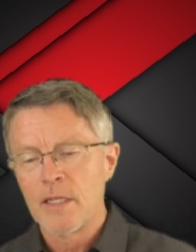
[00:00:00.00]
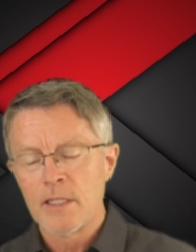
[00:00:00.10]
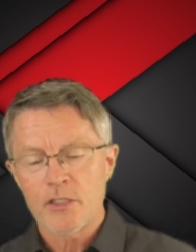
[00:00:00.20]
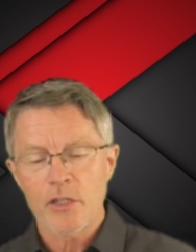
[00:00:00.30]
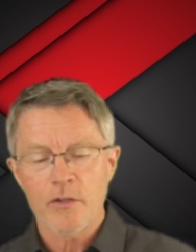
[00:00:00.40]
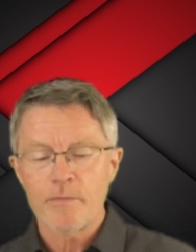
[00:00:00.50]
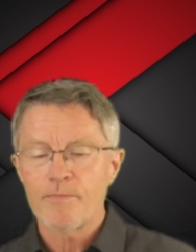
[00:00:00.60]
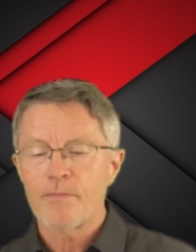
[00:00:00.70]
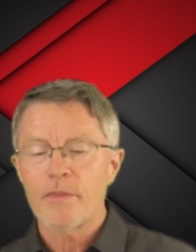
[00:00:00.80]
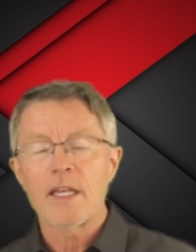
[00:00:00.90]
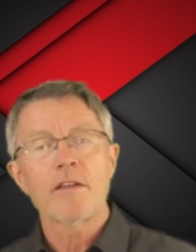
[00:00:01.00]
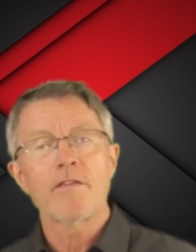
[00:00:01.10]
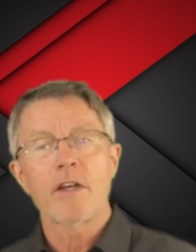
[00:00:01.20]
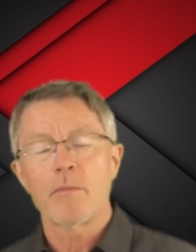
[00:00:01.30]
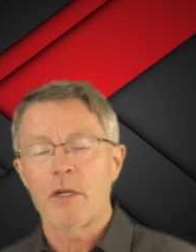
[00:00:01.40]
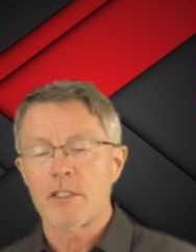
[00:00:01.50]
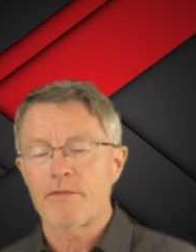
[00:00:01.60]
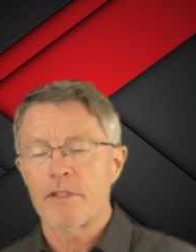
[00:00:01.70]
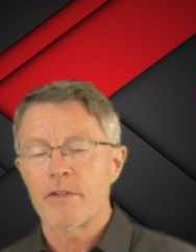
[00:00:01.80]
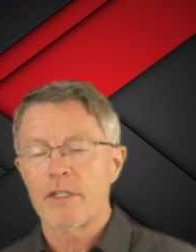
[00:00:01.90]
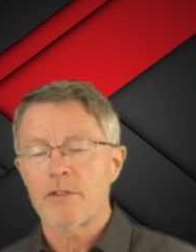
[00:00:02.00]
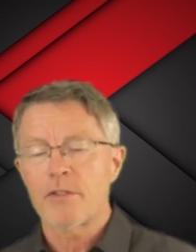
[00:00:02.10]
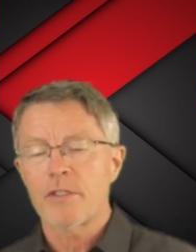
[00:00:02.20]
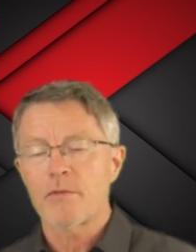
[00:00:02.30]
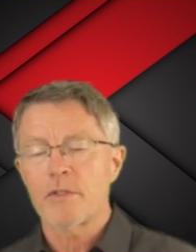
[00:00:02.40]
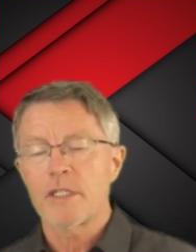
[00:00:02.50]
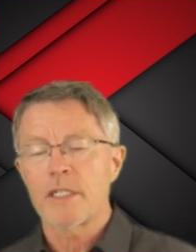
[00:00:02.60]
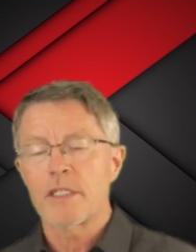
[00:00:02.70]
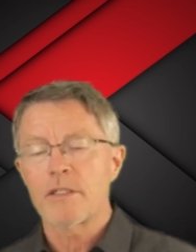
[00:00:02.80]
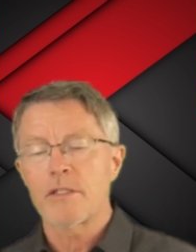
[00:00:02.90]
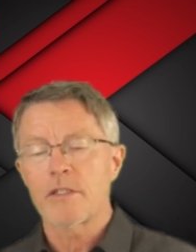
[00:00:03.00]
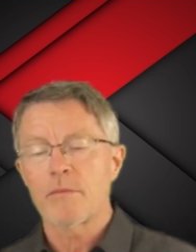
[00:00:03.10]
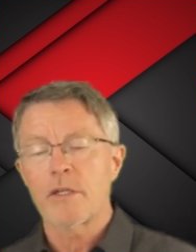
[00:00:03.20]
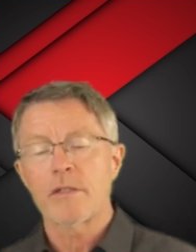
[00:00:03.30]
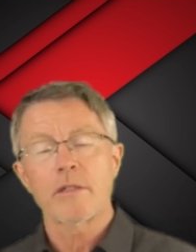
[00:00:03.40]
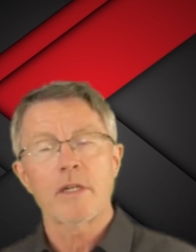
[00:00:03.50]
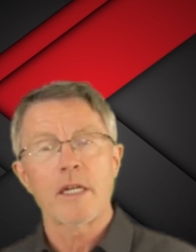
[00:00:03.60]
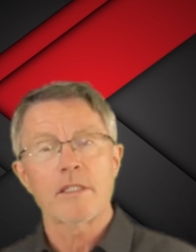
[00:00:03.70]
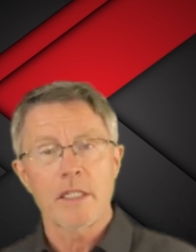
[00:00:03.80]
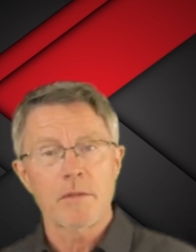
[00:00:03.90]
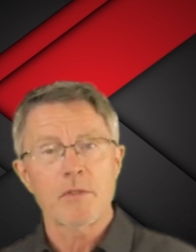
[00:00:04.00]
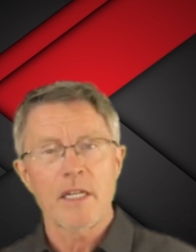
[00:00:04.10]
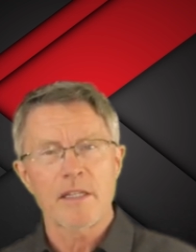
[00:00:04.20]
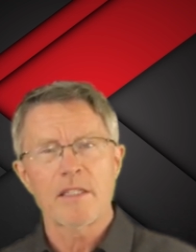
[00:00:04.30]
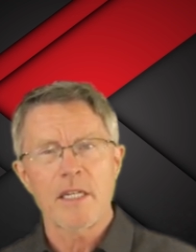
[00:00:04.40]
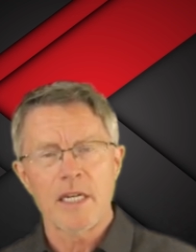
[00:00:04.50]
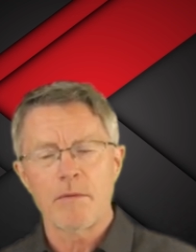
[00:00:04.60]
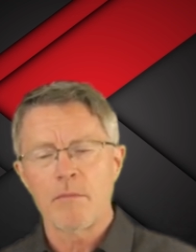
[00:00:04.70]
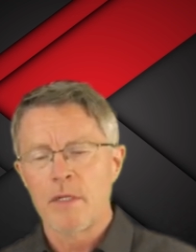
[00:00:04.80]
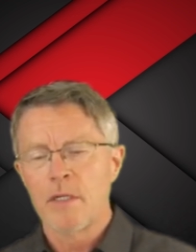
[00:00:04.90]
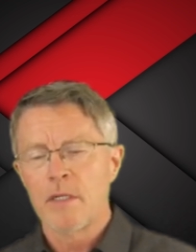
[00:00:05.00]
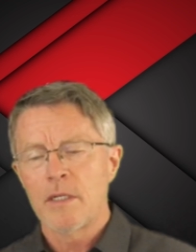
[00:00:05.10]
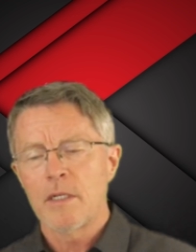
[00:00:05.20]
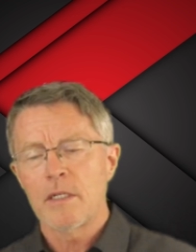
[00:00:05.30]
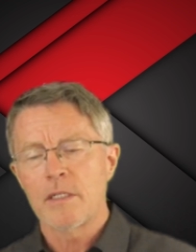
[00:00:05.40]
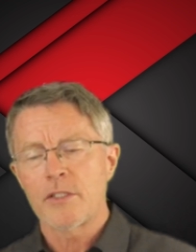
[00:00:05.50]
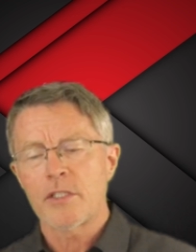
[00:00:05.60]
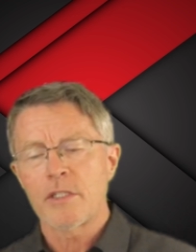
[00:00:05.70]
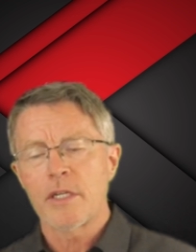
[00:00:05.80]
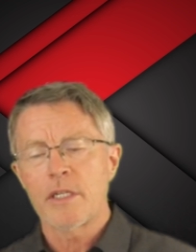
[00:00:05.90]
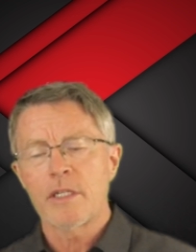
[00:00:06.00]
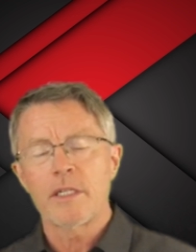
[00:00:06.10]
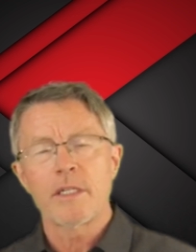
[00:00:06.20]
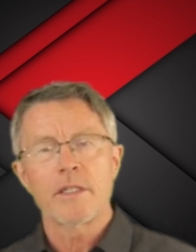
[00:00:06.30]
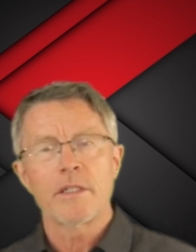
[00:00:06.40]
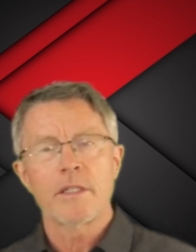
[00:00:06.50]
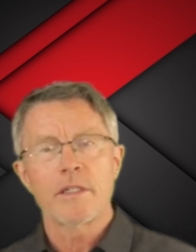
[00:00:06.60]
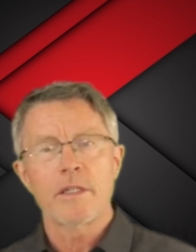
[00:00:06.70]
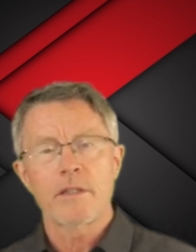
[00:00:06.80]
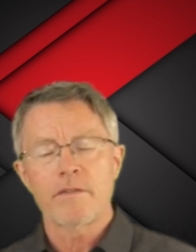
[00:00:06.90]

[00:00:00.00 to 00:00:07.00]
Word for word: So thank you very much for your interest. We'll get into some other concepts like the TAME uh, study in uh, other